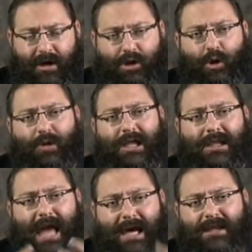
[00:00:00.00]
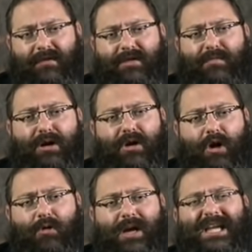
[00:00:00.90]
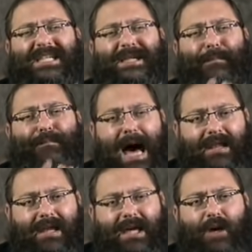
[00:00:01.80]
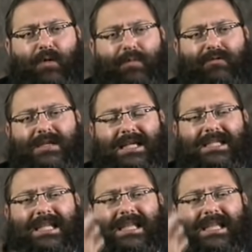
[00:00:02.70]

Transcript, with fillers: So the light of the menorah is symbolic. It represents the